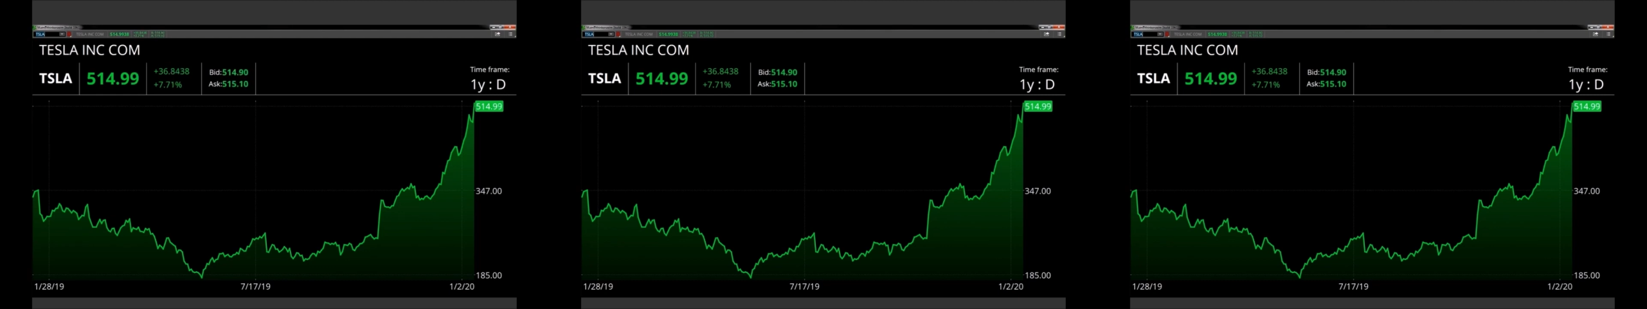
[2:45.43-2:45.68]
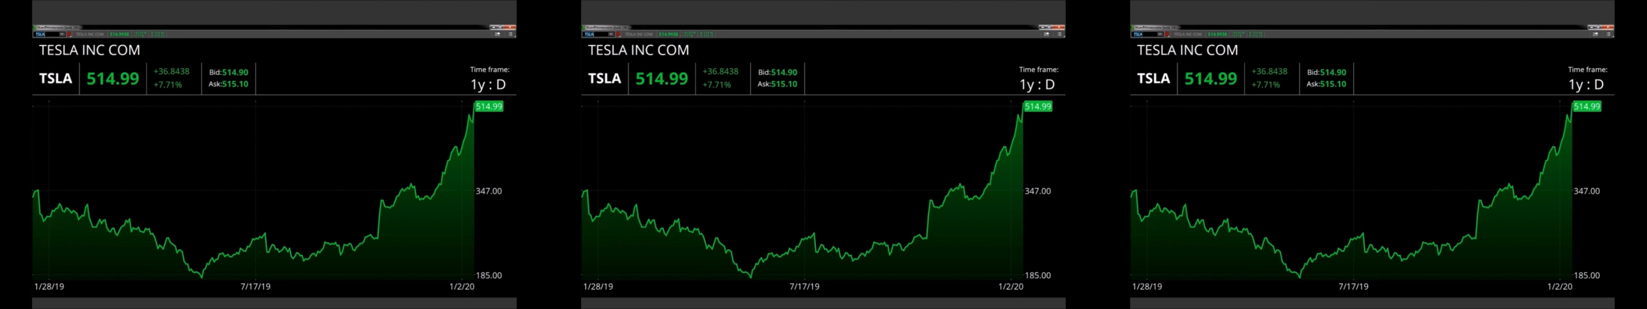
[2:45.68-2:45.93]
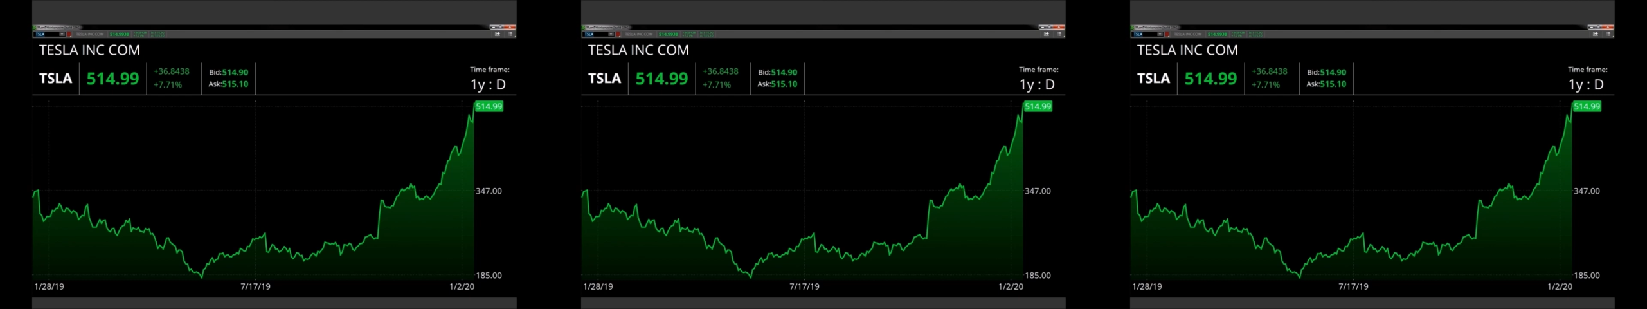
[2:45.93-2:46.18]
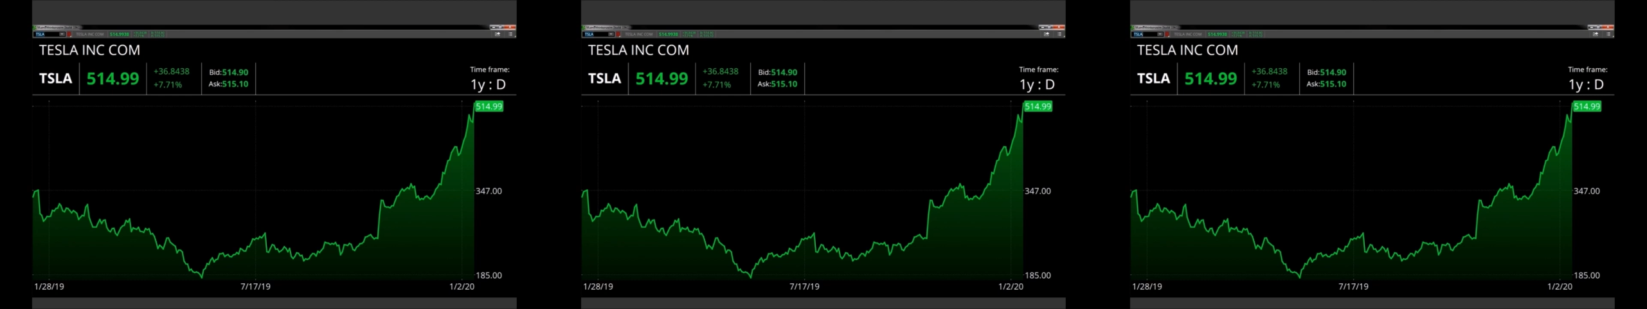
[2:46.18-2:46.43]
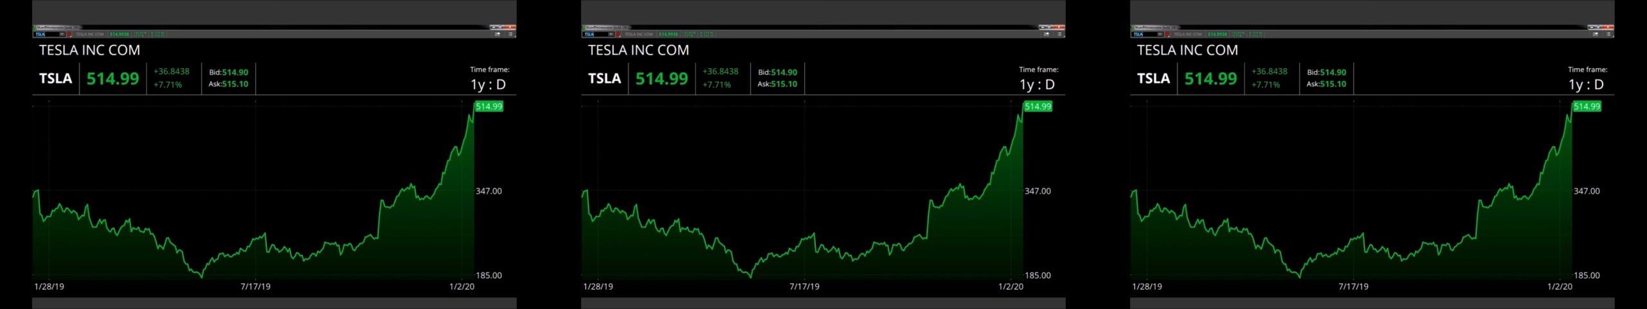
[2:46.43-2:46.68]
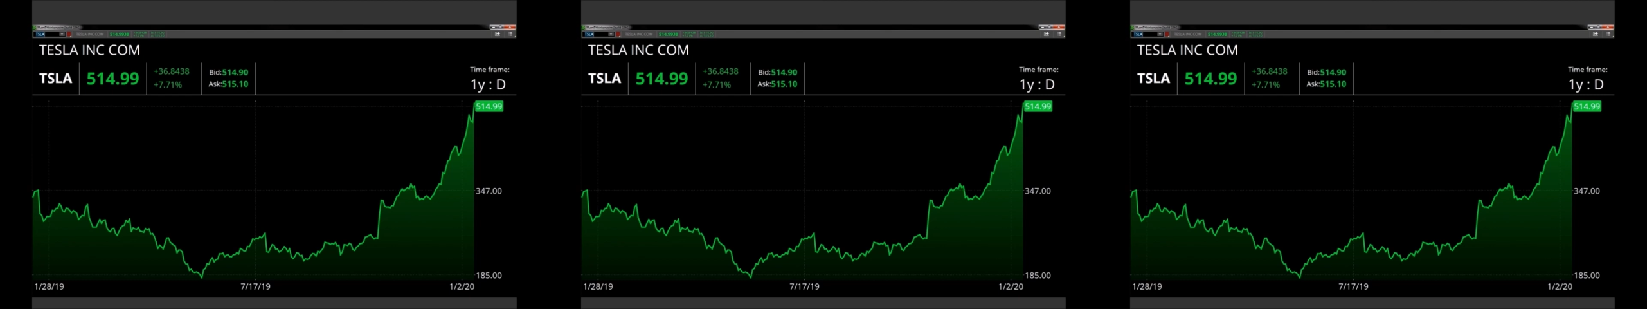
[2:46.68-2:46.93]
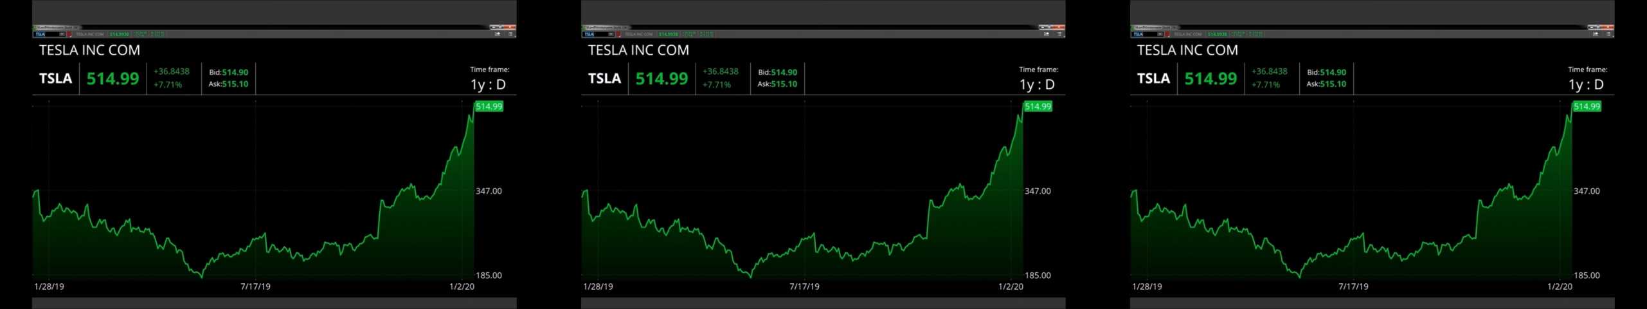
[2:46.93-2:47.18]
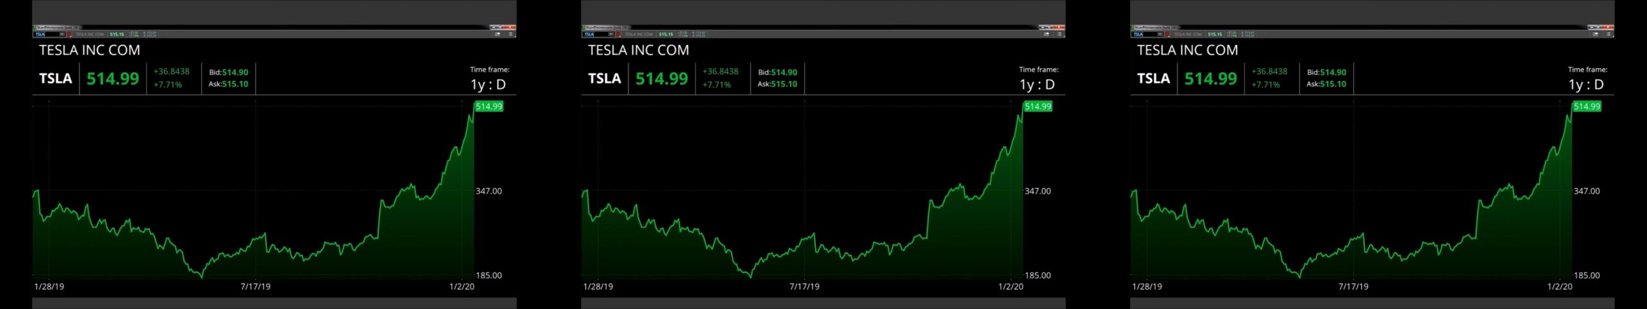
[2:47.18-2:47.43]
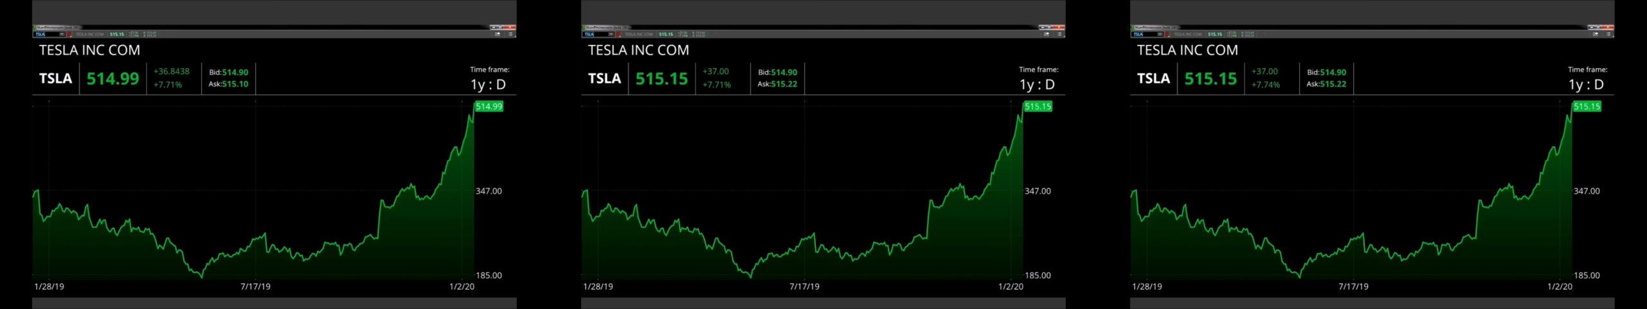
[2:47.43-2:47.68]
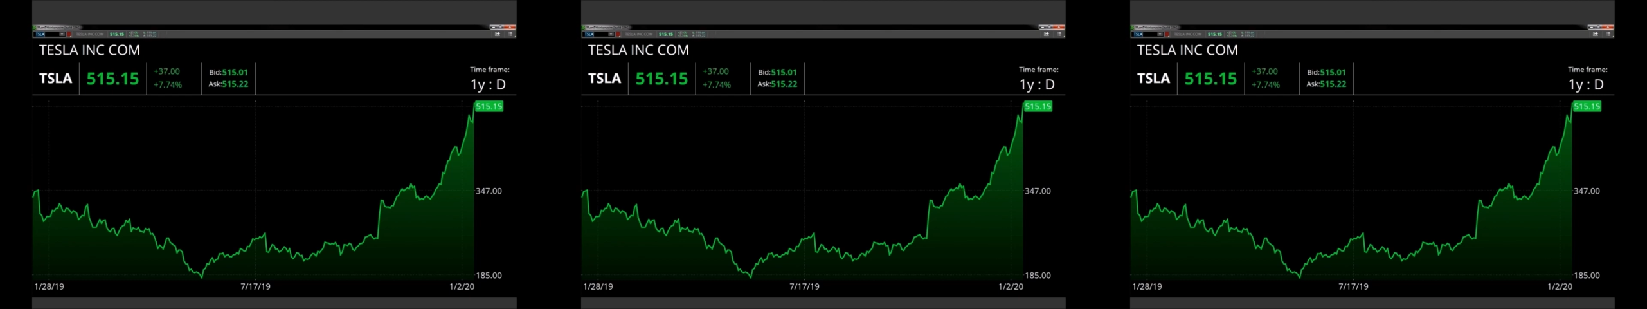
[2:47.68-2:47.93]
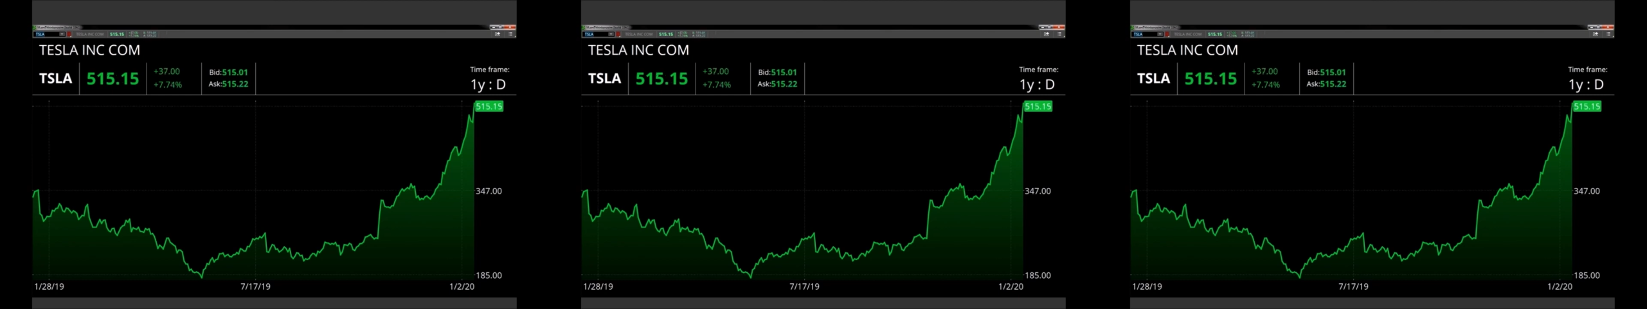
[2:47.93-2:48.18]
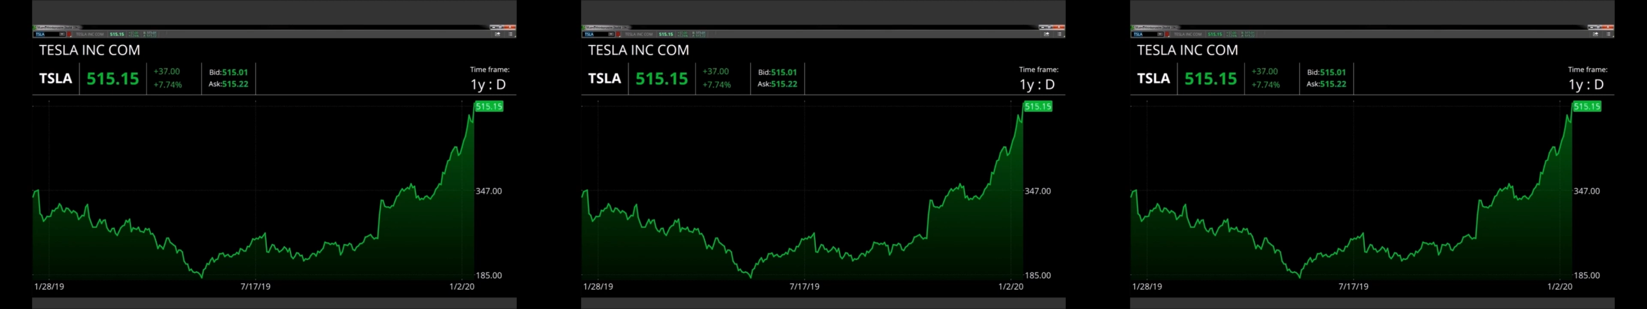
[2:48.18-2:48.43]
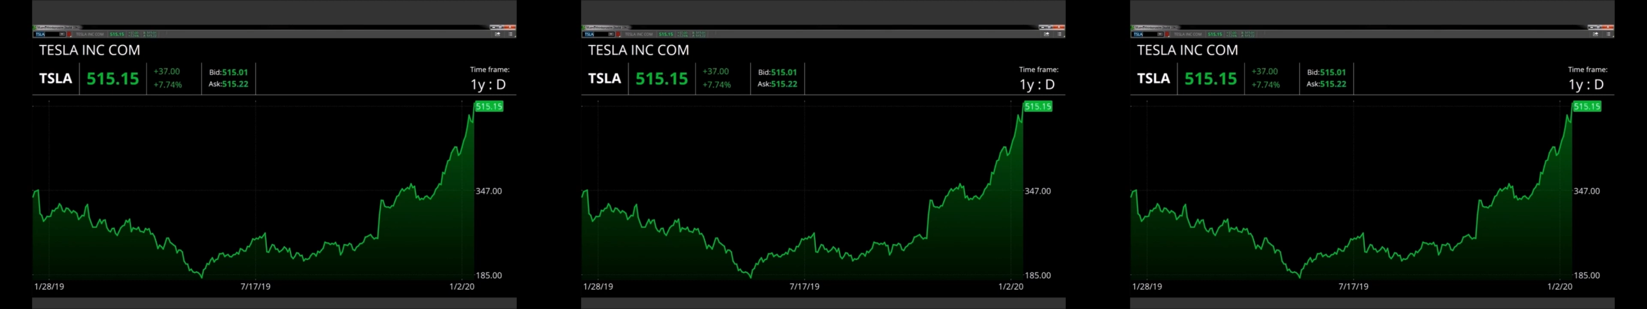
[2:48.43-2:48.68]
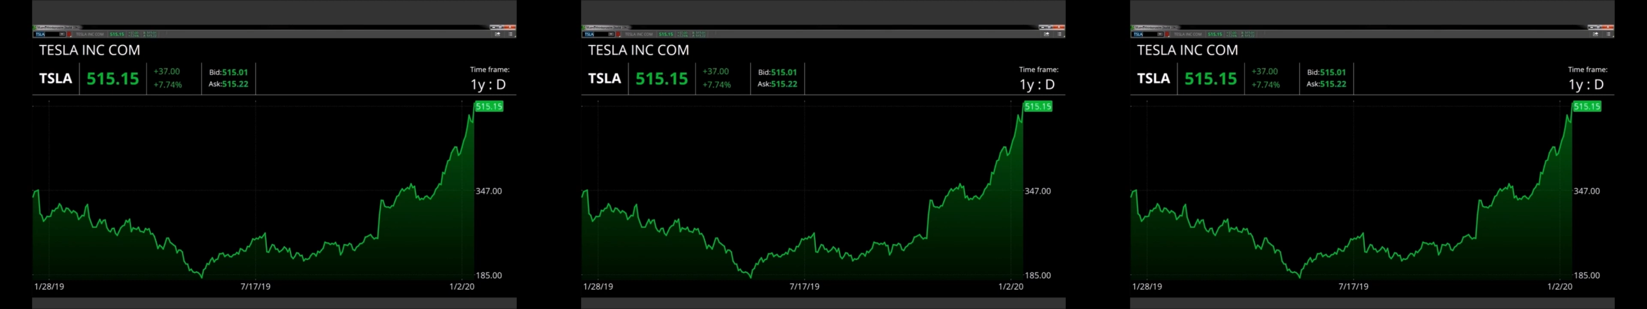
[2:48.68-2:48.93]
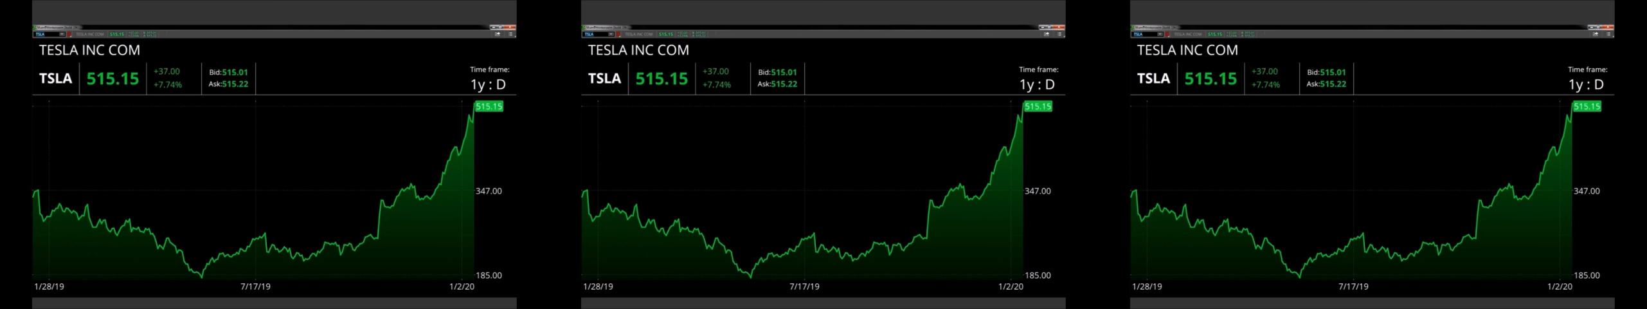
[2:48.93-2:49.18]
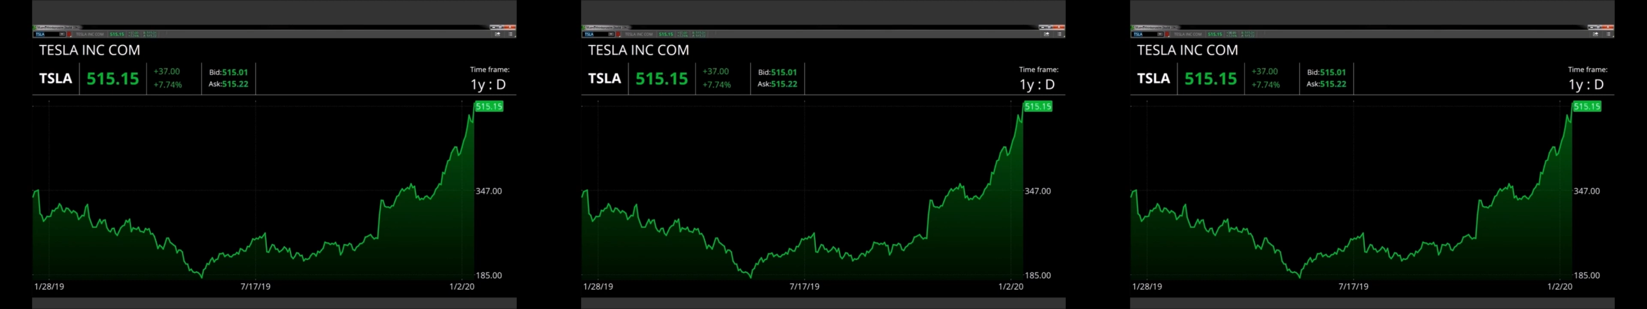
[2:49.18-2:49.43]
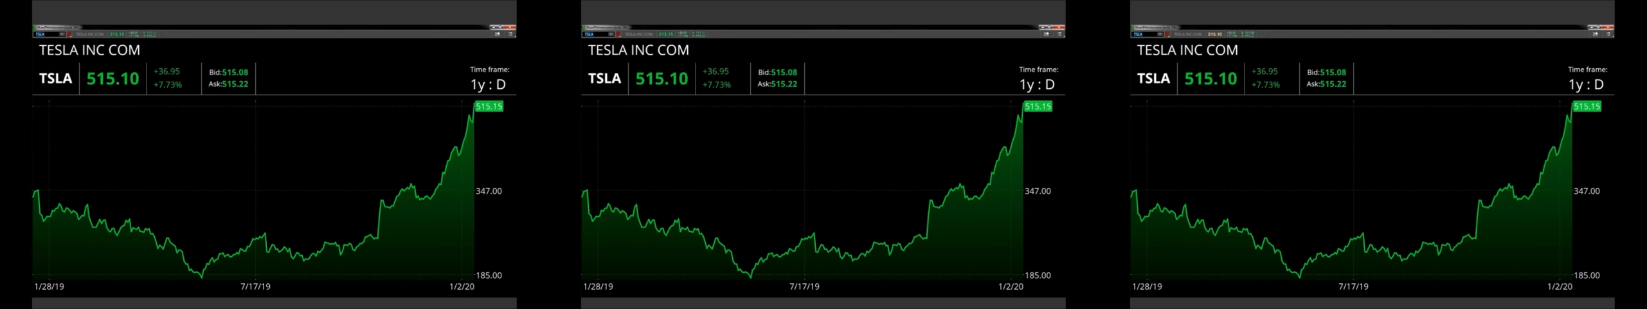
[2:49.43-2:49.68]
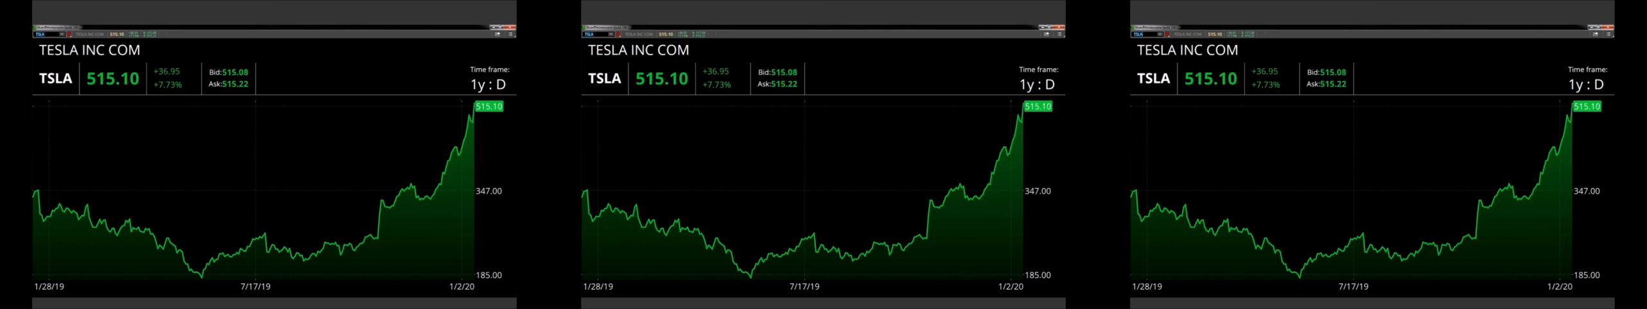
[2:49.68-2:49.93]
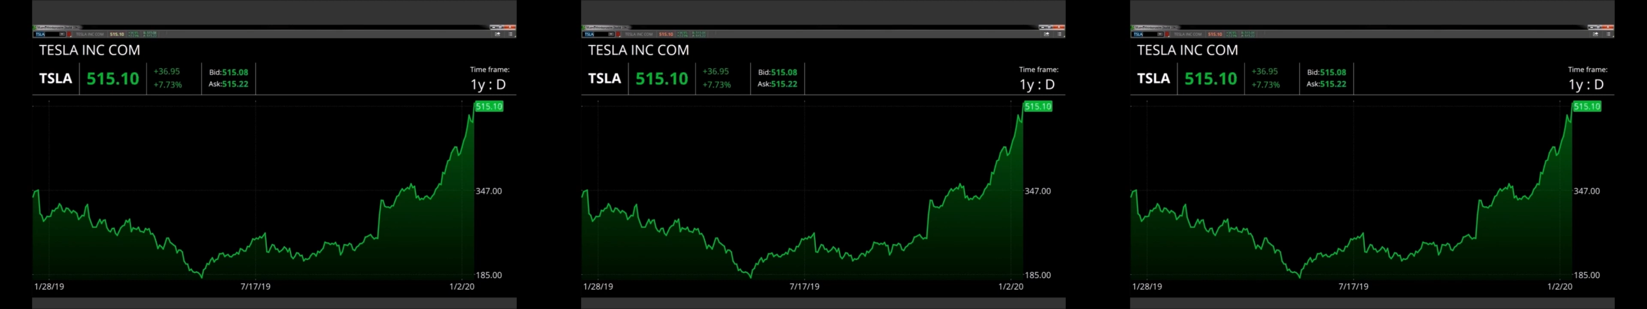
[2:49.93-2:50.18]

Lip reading: [unreadable: no face in view]